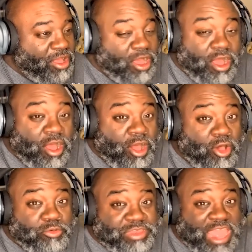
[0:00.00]

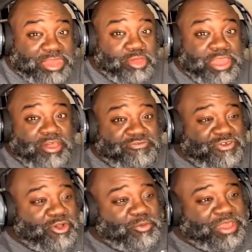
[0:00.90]
Oh, that's who you're on the
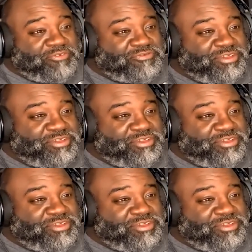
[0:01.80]
phone with.